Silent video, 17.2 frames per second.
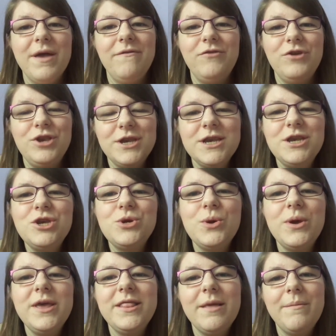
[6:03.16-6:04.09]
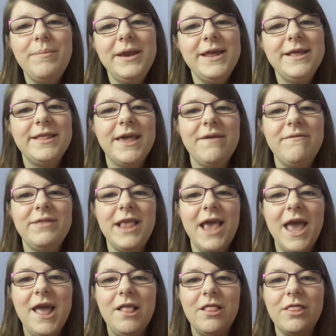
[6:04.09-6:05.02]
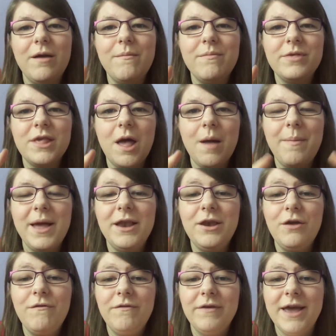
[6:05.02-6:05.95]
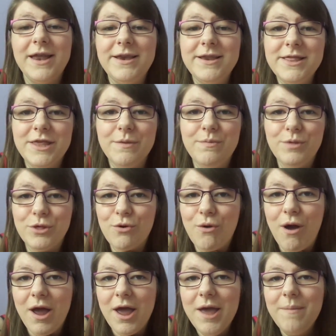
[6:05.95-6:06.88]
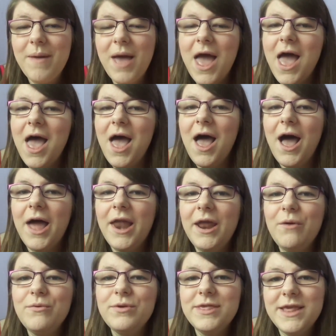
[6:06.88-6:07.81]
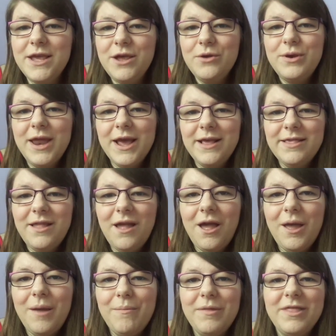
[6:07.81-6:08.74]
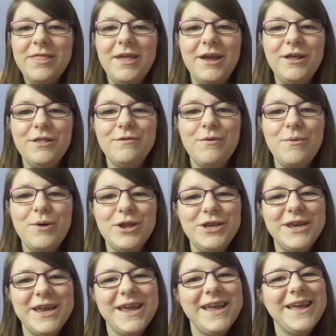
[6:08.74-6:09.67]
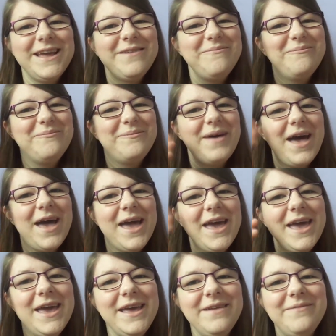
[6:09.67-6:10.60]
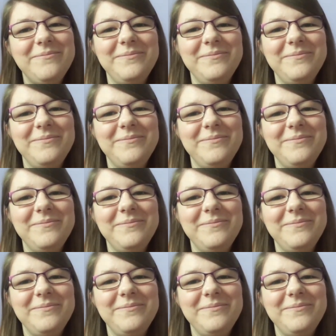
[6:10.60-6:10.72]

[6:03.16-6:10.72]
if you did enjoy it, then please give it a thumbs up and don't forget to subscribe. And I will see you next time. Thanks for watching. Bye.